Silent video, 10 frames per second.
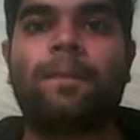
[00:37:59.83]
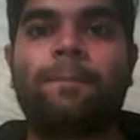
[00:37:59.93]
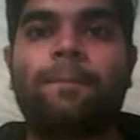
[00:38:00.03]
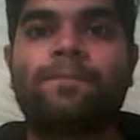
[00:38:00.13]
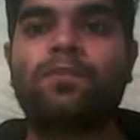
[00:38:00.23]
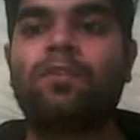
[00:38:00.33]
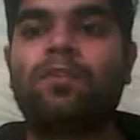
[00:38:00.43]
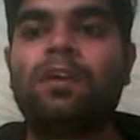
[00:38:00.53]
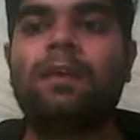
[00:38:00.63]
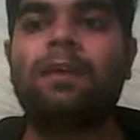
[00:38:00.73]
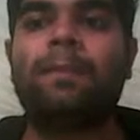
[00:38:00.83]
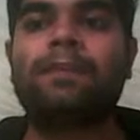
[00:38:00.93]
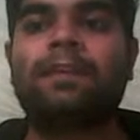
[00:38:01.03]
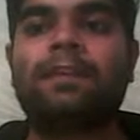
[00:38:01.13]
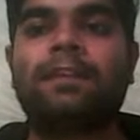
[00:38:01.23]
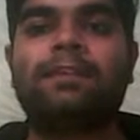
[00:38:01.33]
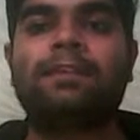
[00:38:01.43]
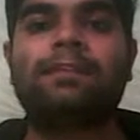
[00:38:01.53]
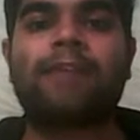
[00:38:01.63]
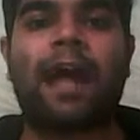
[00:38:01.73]
So basically
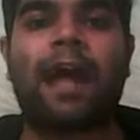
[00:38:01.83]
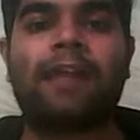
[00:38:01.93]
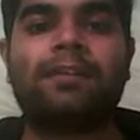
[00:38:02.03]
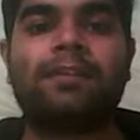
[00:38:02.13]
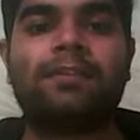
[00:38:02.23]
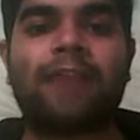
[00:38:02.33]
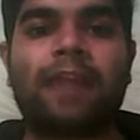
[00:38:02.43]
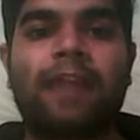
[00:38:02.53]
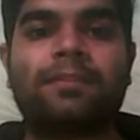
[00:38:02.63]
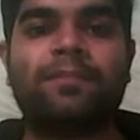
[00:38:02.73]
this adds up the